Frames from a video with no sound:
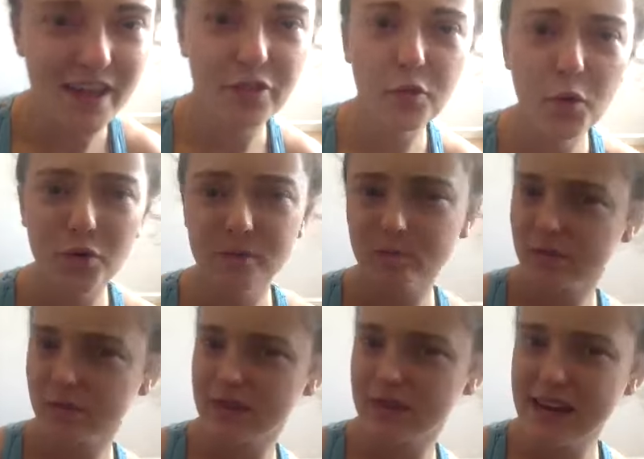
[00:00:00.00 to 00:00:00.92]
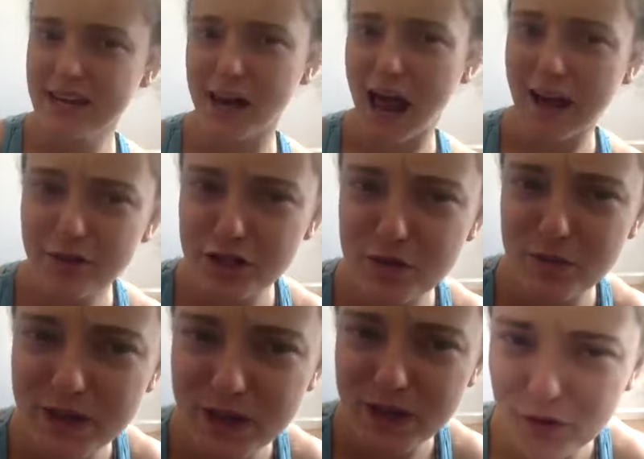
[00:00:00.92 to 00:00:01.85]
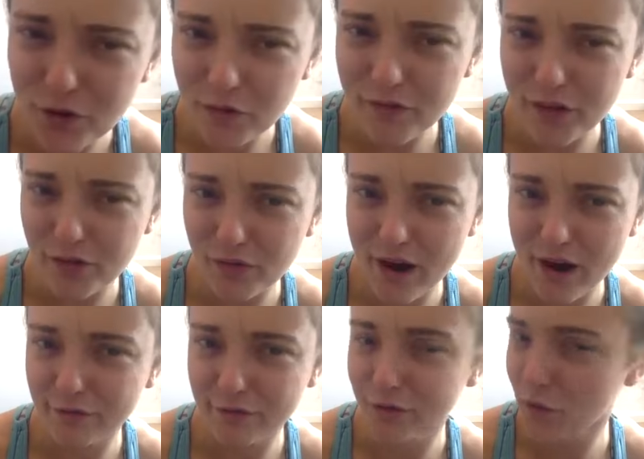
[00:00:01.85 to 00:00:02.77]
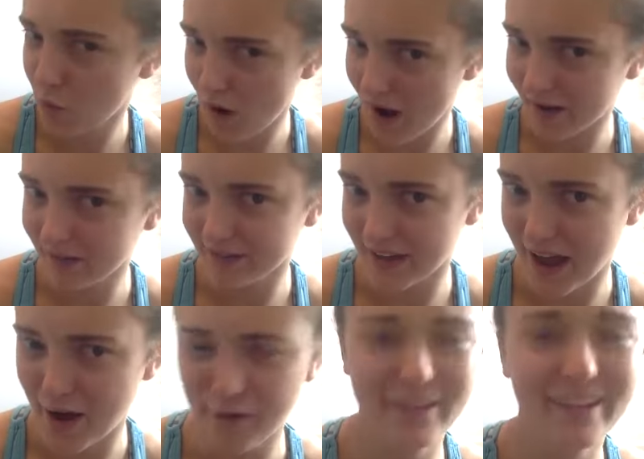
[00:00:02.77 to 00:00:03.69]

I thought Nina, haven't you been on your fifth round for a while now?